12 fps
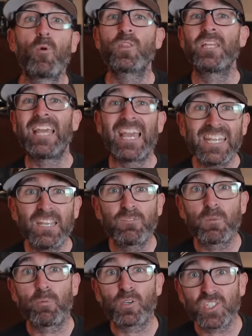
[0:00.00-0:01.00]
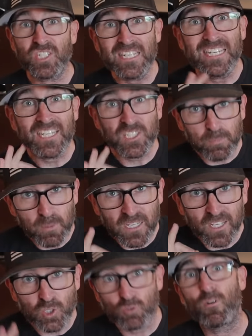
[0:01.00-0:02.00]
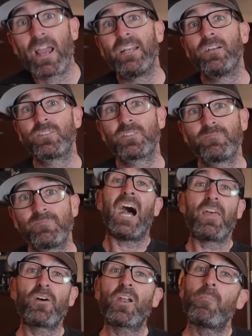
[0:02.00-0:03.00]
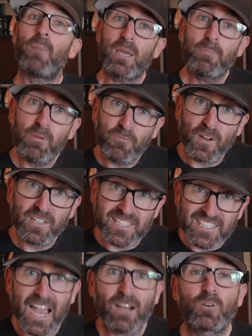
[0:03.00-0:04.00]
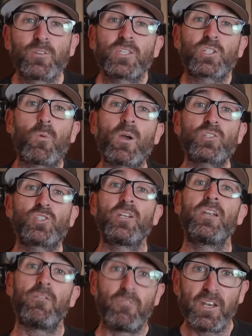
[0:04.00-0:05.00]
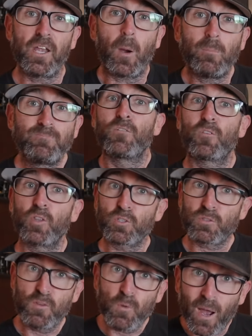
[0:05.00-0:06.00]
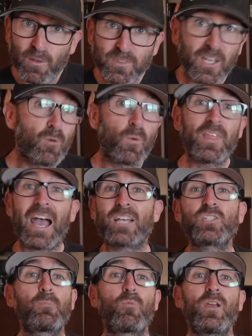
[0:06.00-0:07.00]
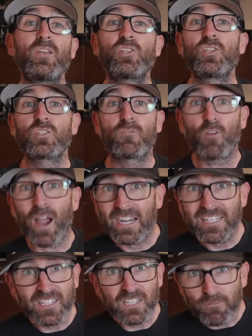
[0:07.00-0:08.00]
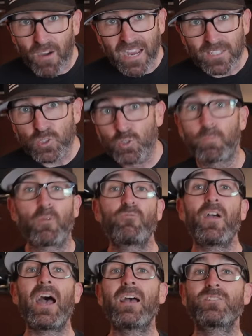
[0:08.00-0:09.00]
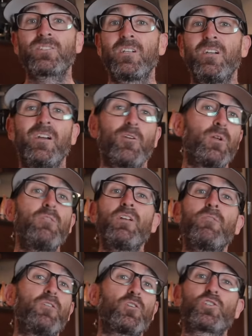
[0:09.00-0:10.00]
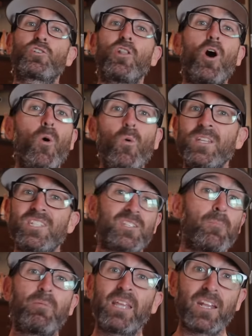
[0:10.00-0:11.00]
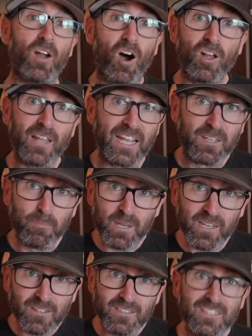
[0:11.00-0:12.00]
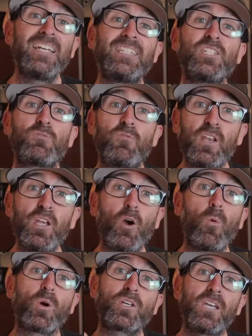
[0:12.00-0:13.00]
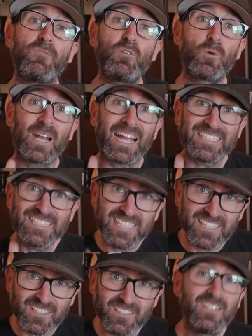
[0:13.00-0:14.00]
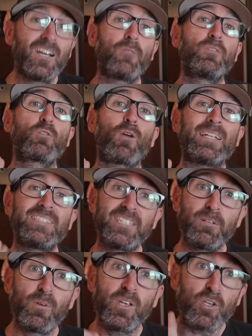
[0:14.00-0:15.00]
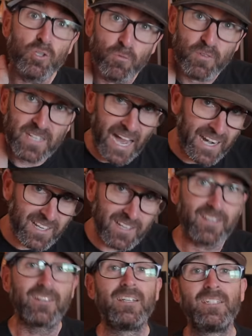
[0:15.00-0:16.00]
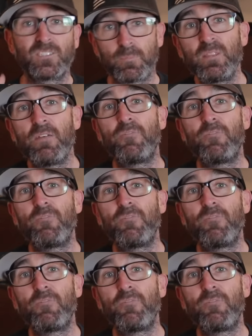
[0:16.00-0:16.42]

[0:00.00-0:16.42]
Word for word: more than any of the preceding speediest riders. I thought it might be fun to tackle this question in a video. For those of you out there with aspirations of riding the Divide super fast, or even if you're slow and simply in awe like me, this video will give you an idea of the criteria you've got to hit to be the